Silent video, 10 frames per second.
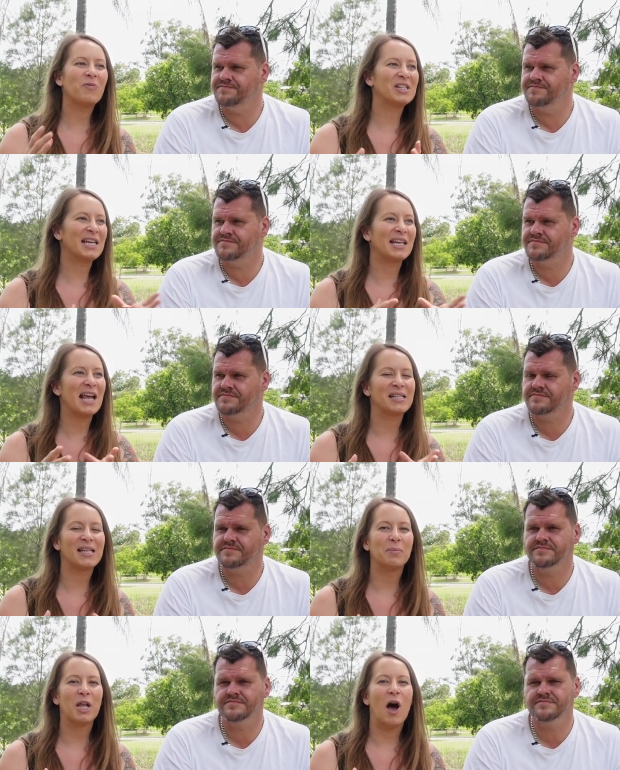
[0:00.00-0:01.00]
Speaker 1: obviously get
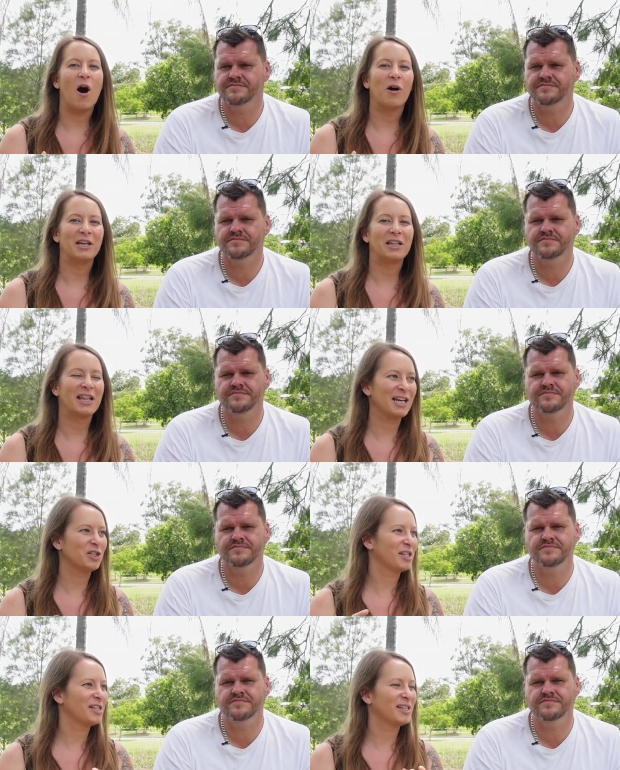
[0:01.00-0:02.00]
some that aren't and they
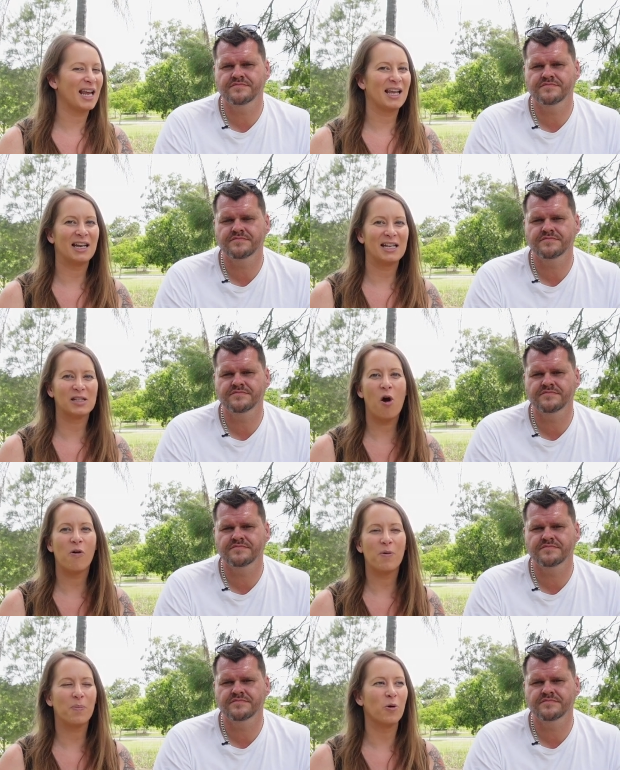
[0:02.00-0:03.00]
just sting and it's
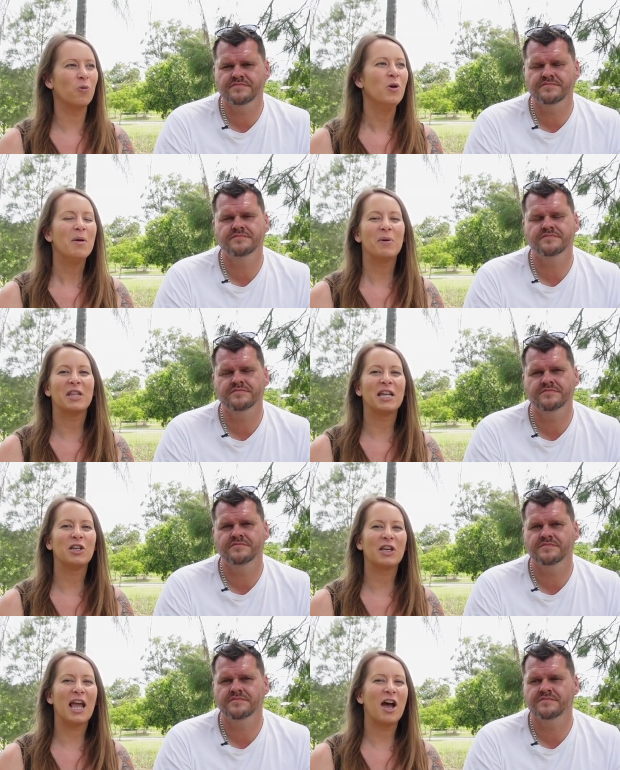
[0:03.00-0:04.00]
horrible. But
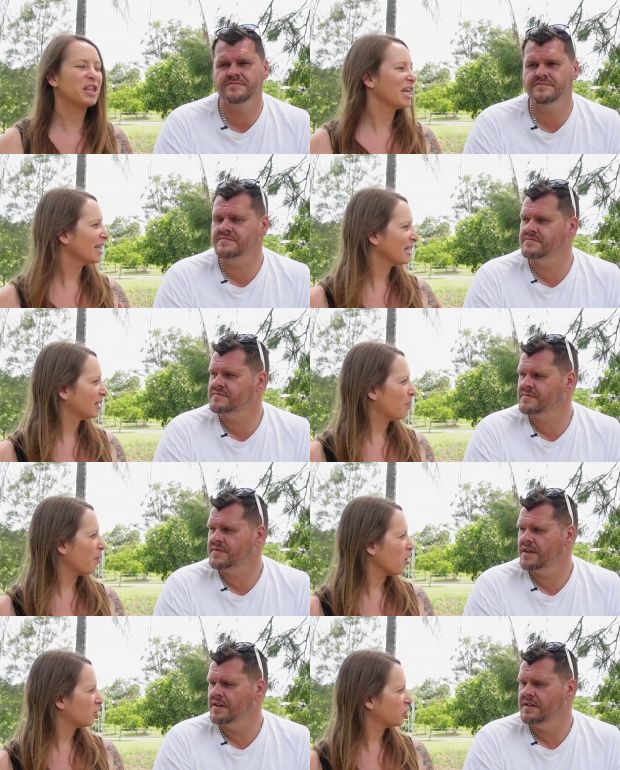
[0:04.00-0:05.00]
then you get, I think it's the
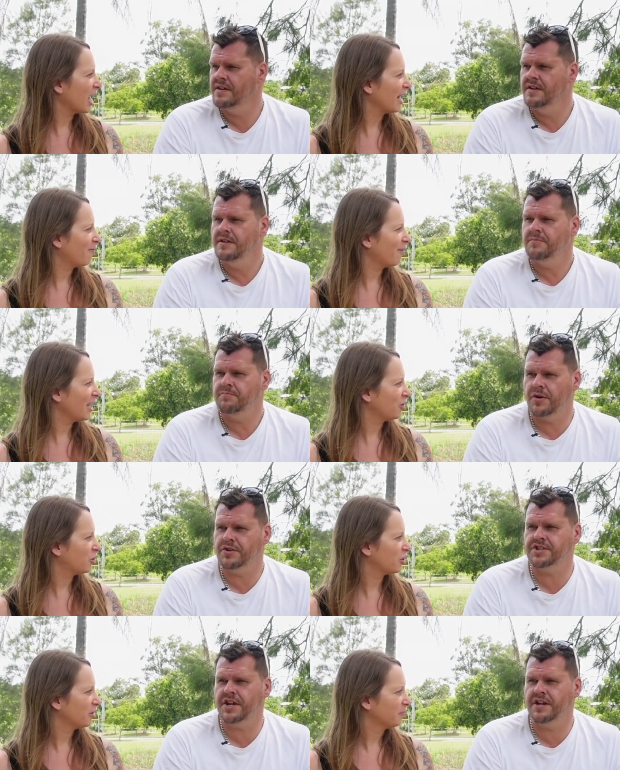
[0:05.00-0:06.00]
box jellyfish.
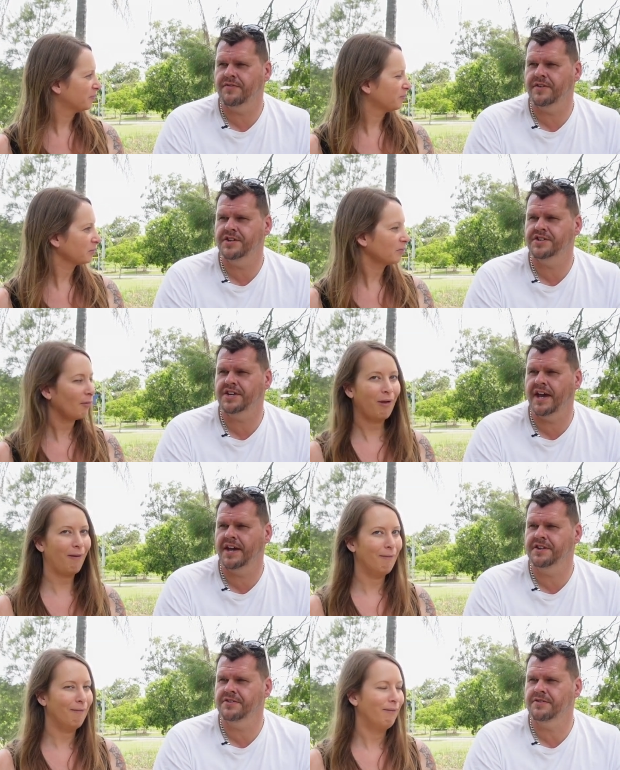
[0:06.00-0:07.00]
Box
Speaker 2: jellyfish
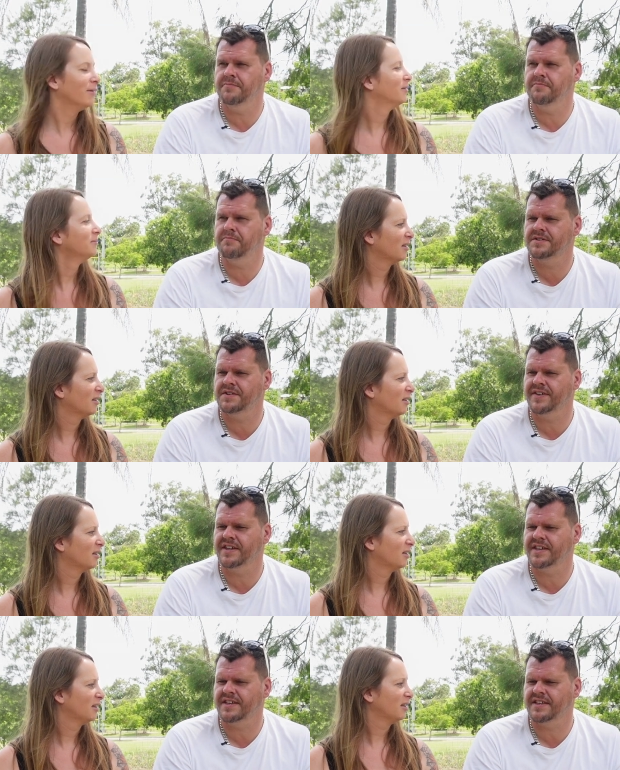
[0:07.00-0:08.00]
and uh,
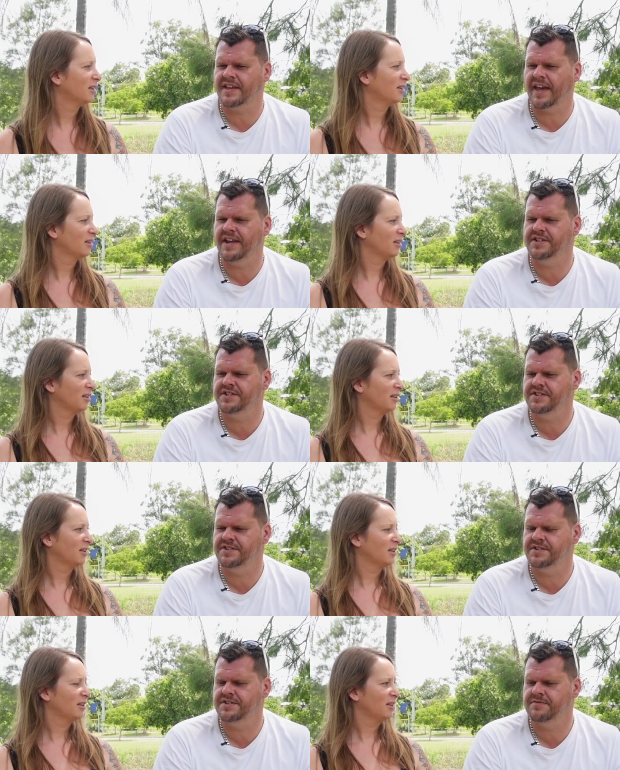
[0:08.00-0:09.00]
something
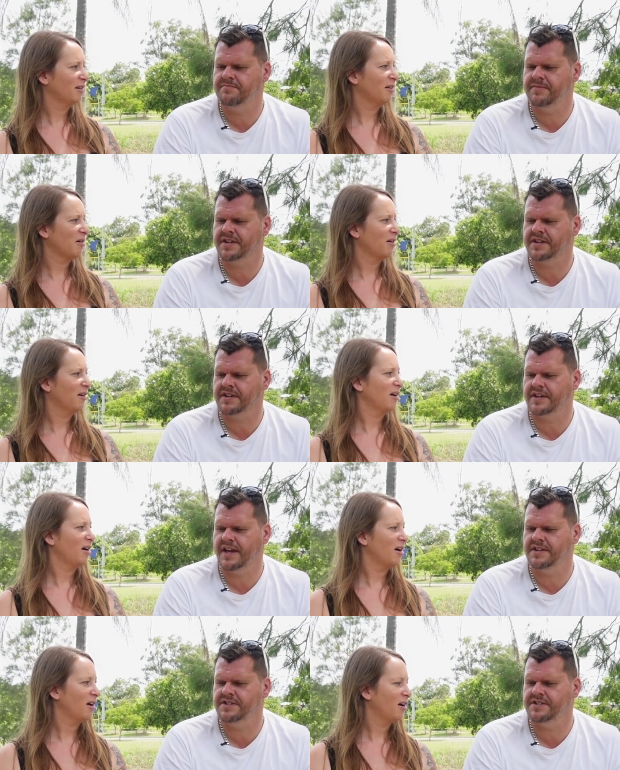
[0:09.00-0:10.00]
kanjis,
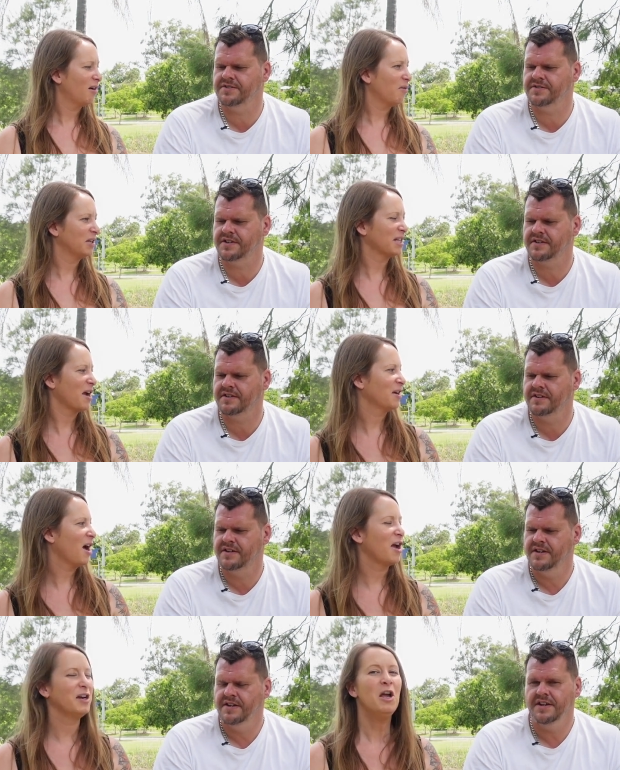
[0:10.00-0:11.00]
kanjis or oh, something. I don't
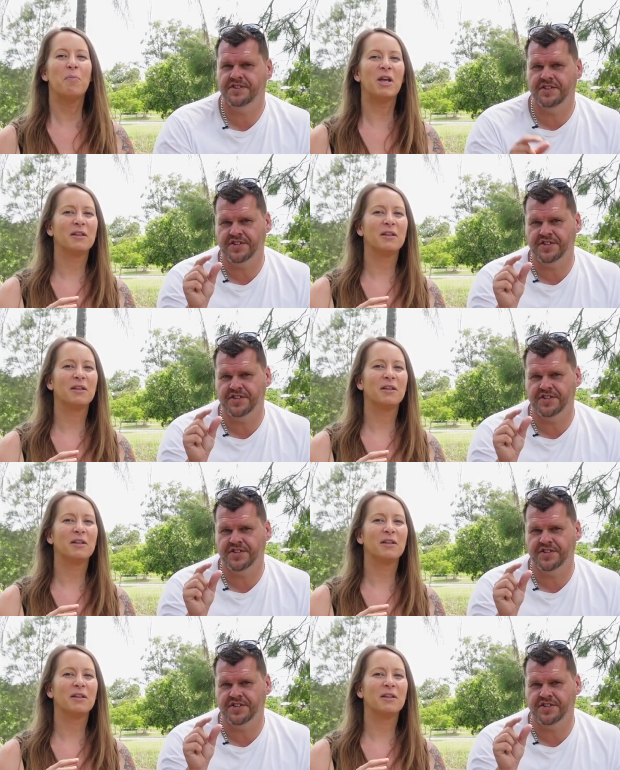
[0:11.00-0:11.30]
know. It's but the